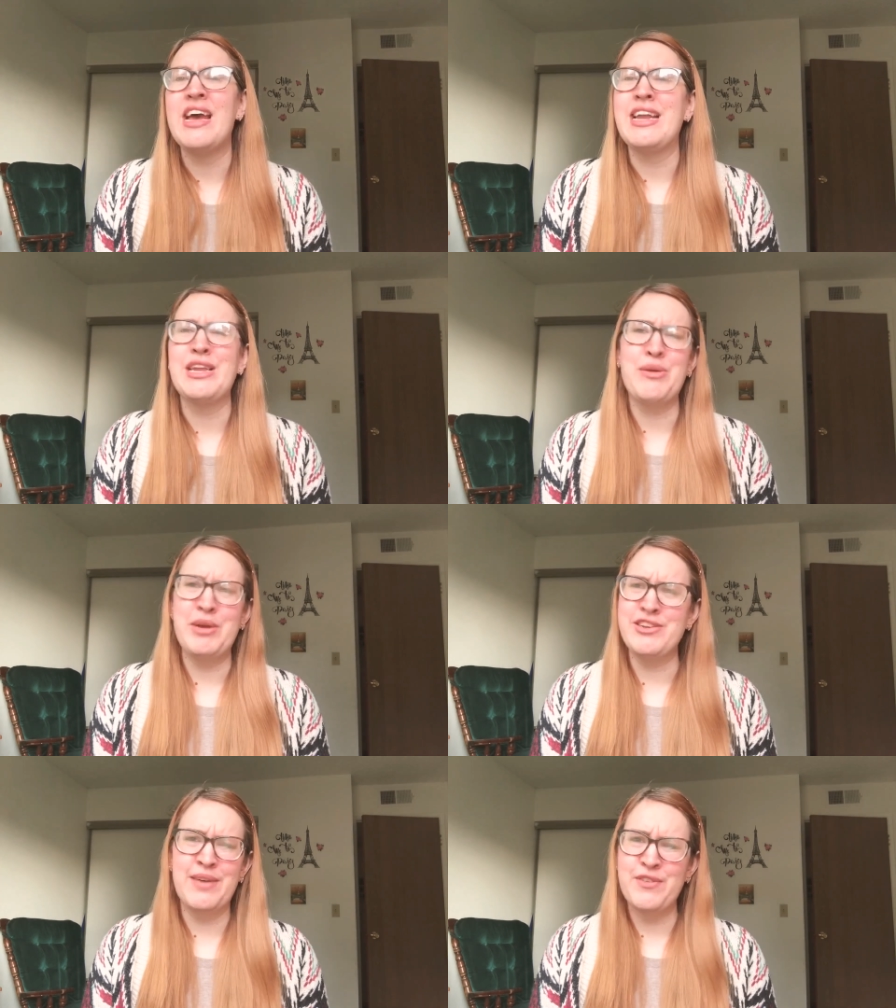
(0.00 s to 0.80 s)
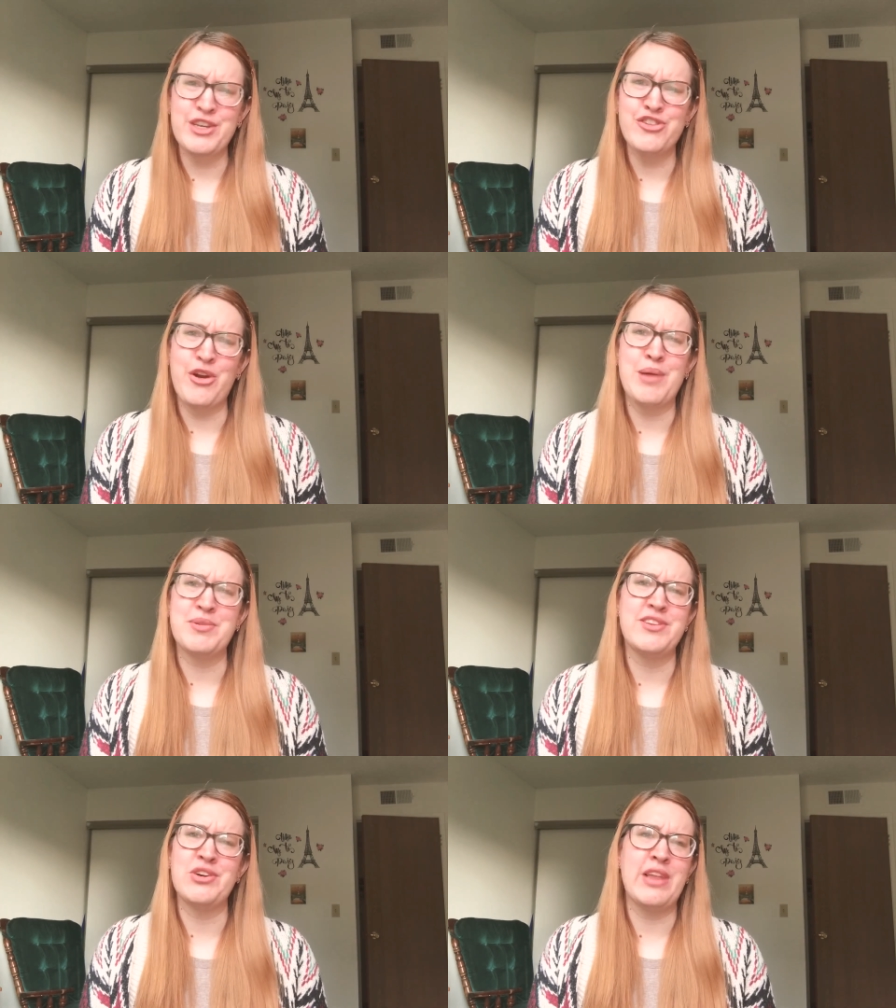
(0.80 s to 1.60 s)
And we definitely showed up
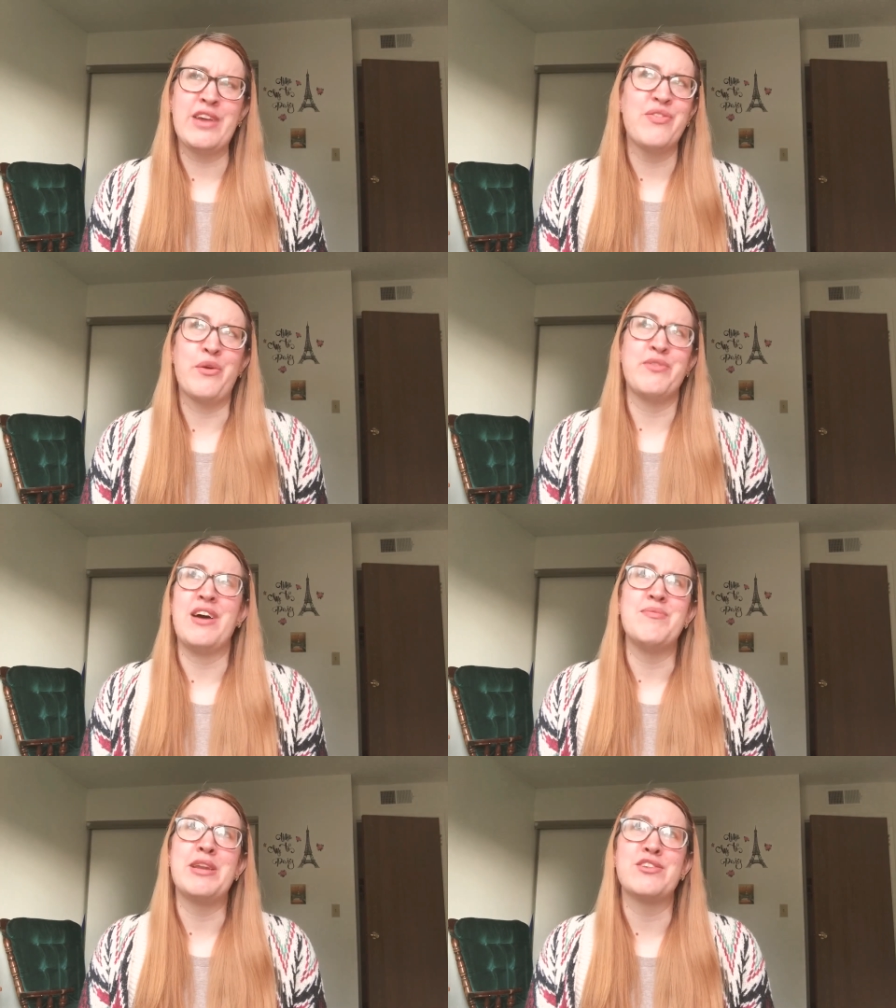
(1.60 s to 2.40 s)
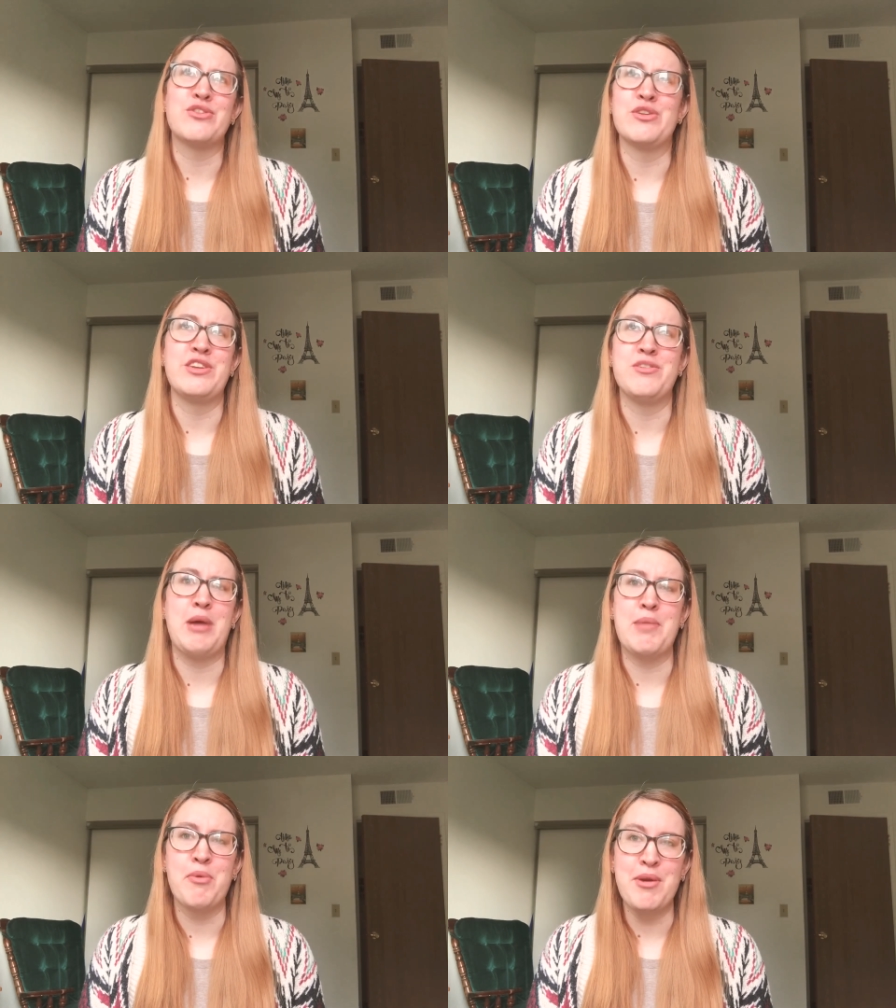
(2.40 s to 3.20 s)
still like 45 minutes early to
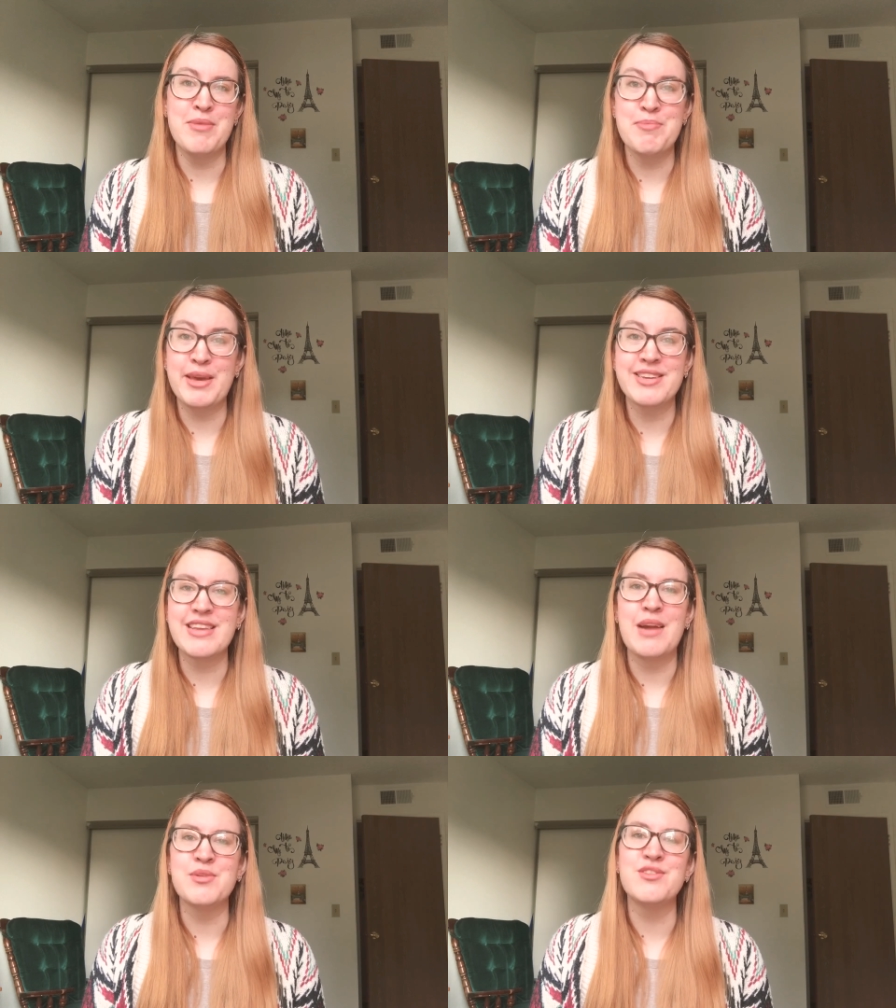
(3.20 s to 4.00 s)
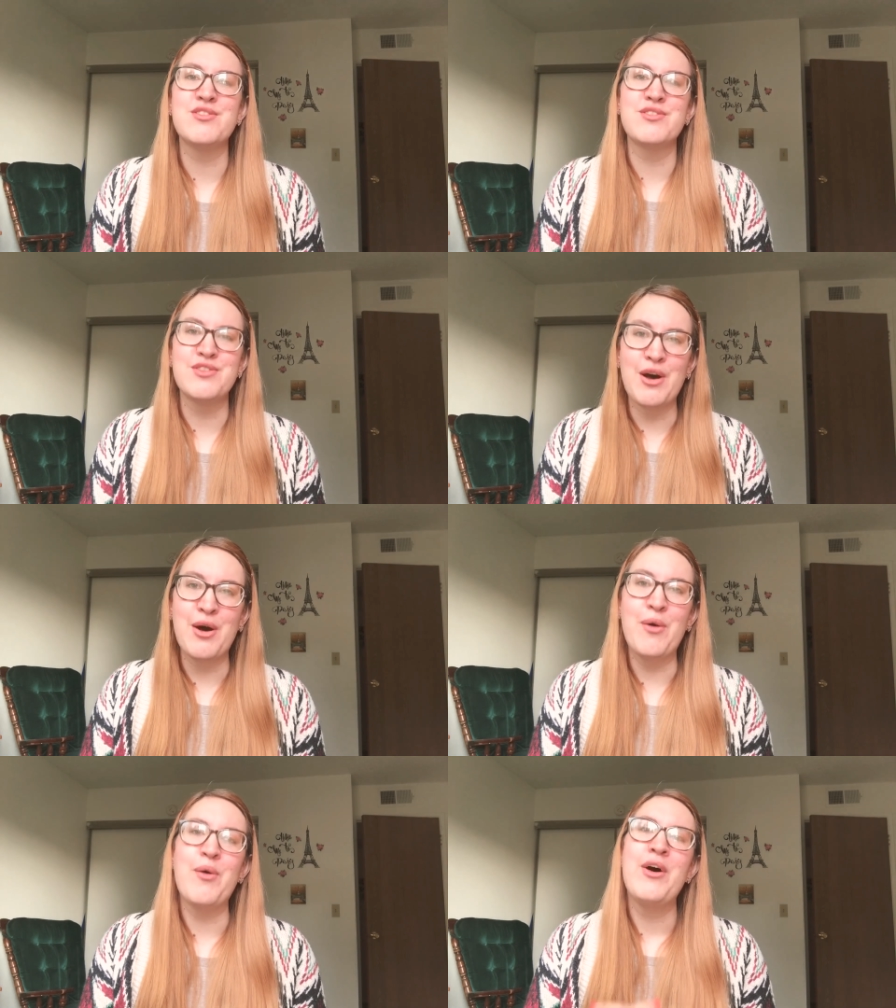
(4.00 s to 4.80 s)
my appointment because I was
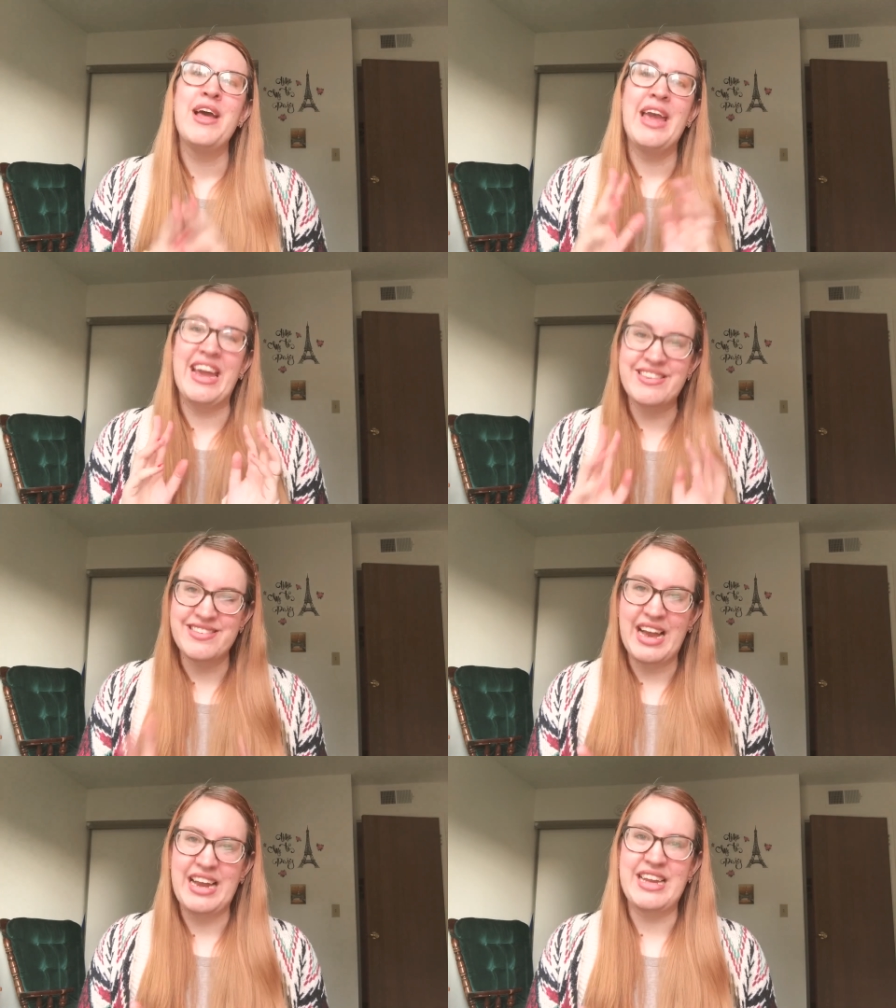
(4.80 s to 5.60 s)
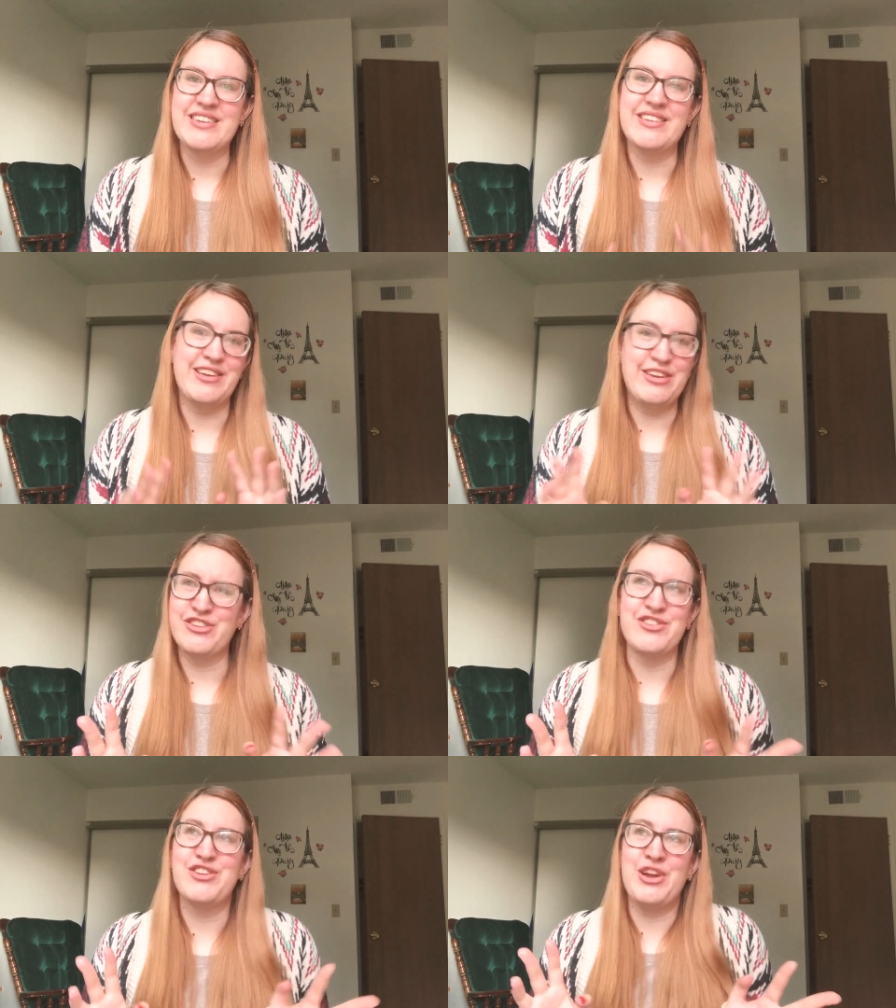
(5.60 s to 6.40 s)
so excited to
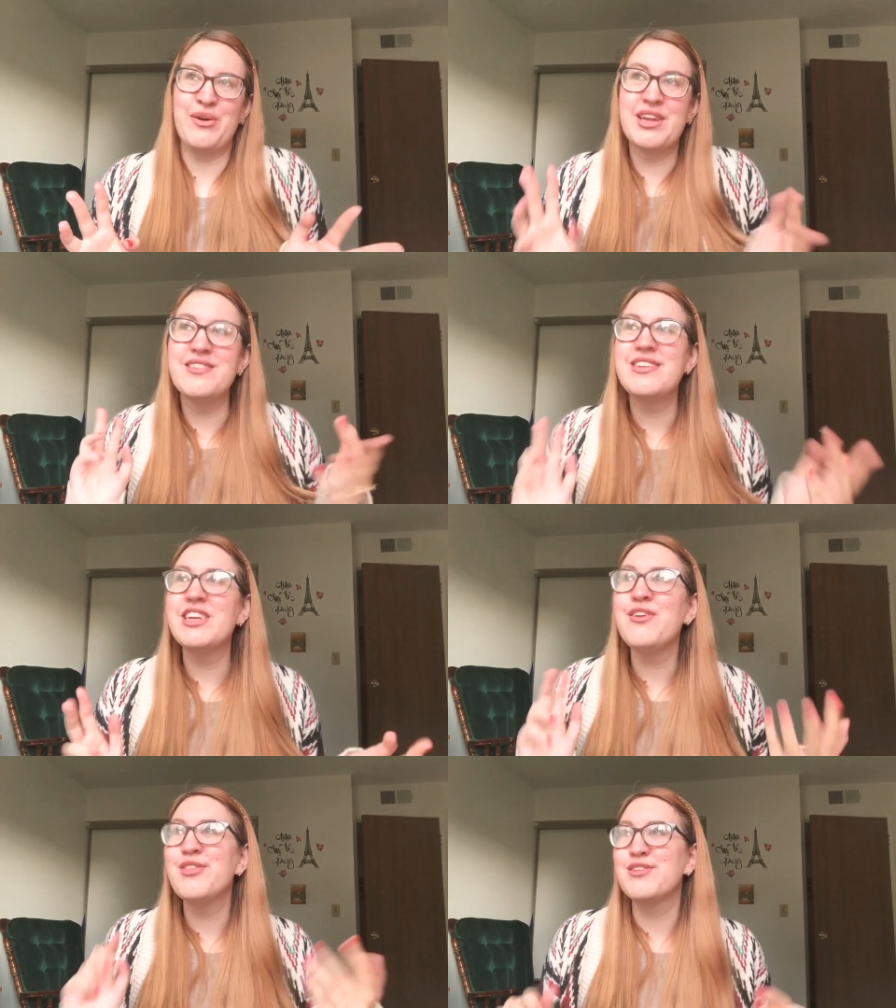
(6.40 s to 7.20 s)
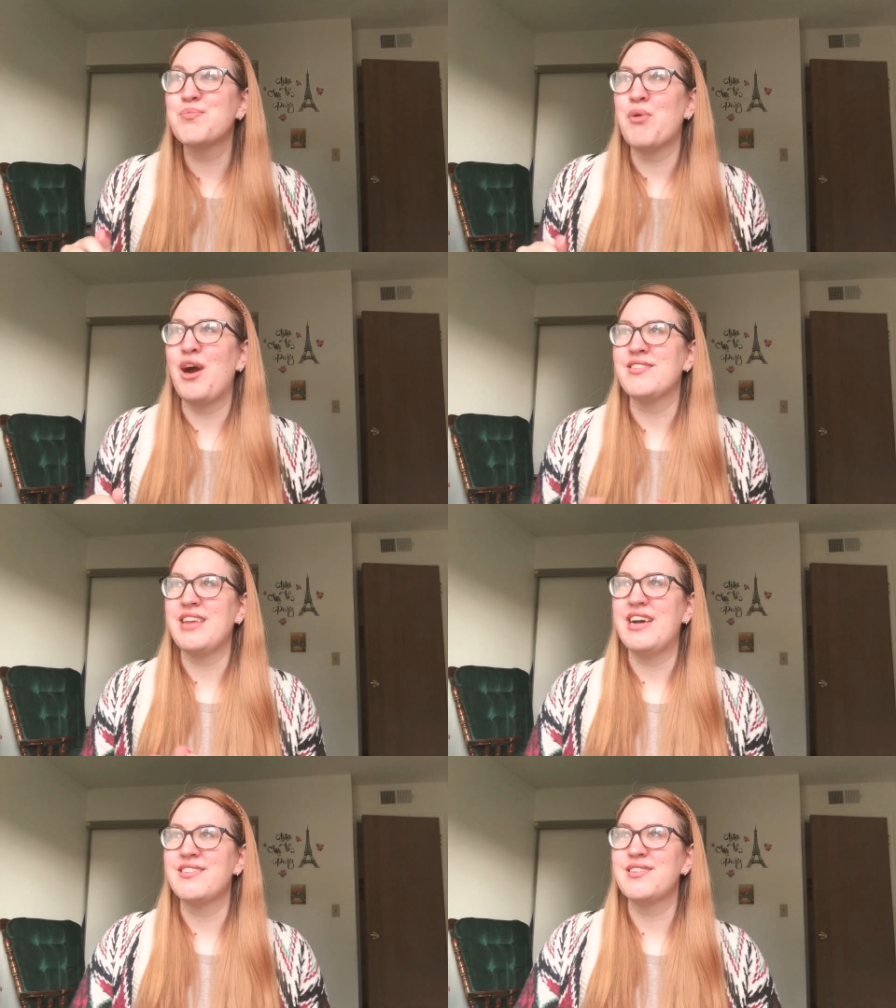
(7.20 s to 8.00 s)
just, you know, continue this
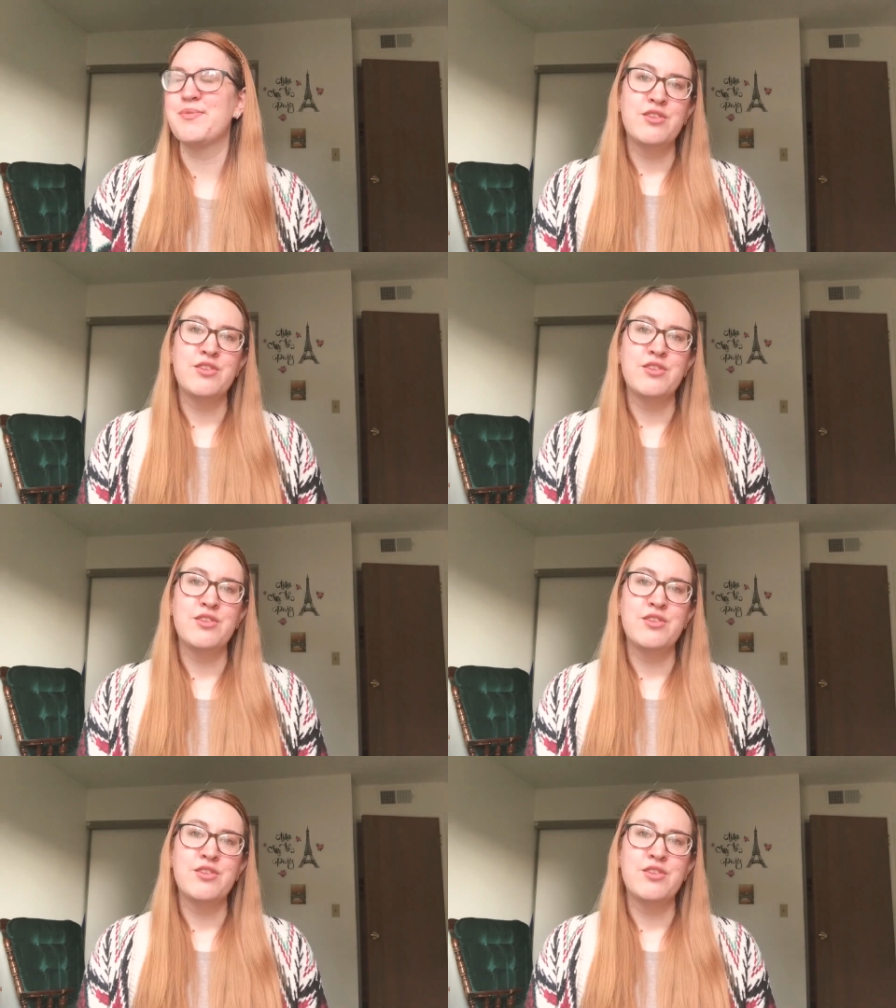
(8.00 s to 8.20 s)
process.